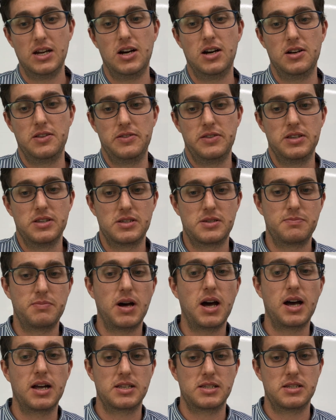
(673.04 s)
on this
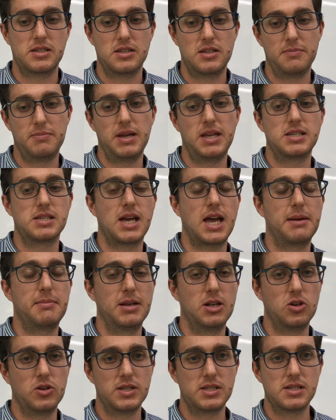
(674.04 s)
part, the beta
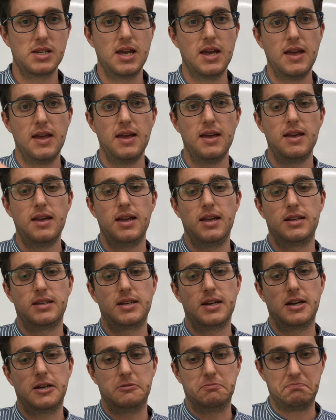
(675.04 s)
amyloids. It
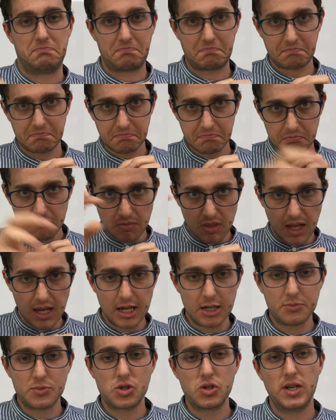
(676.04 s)
can
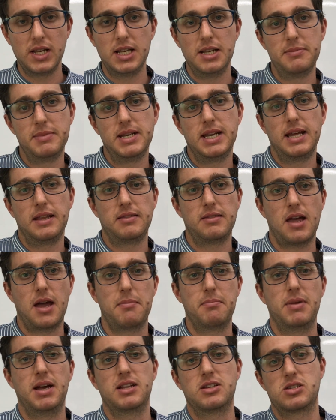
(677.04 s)
help to eliminate
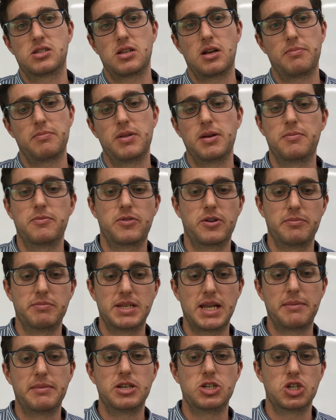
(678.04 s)
them and stop them from
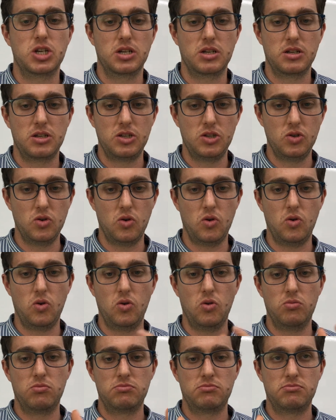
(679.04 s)
damaging your
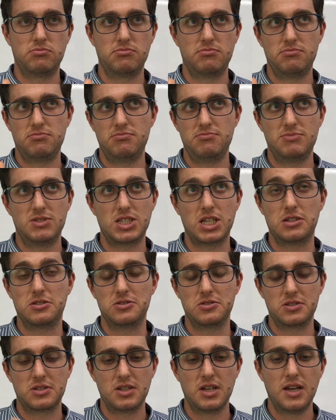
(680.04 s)

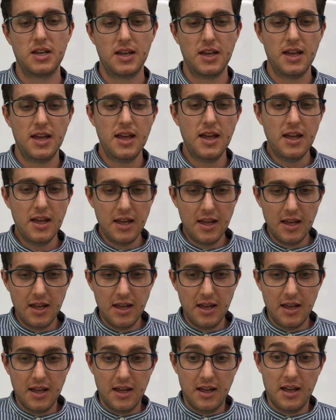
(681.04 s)
cells.
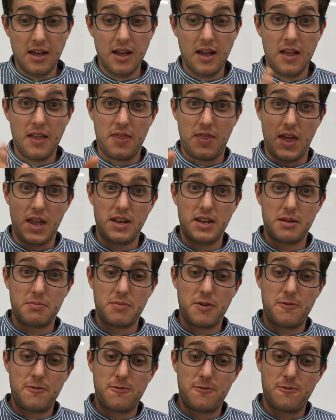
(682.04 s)
Then
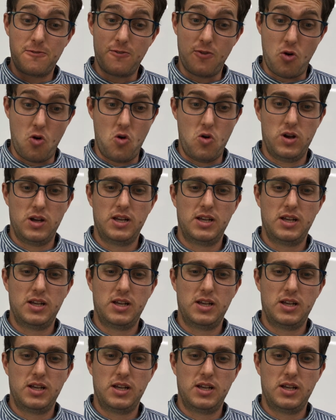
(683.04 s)
number 4,